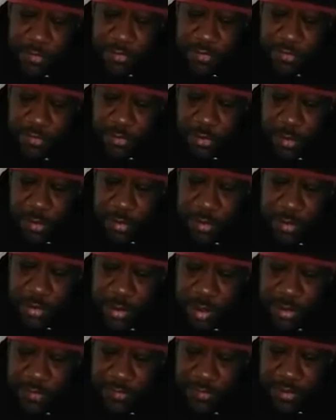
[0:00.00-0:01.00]
a
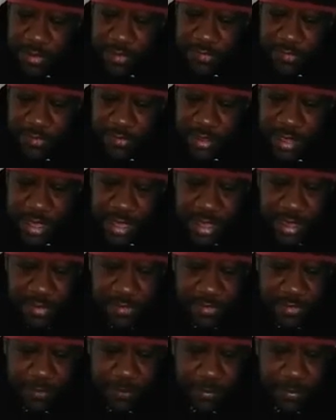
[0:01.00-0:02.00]
sawdusty
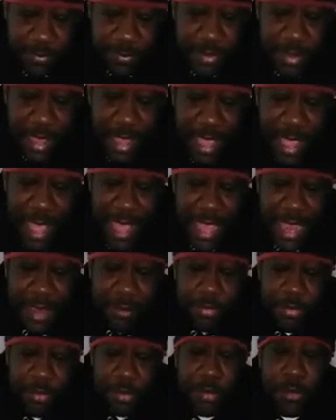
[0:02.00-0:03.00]
sneeze, I
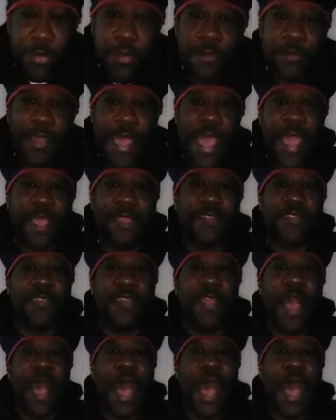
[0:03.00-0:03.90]
am the Lorax.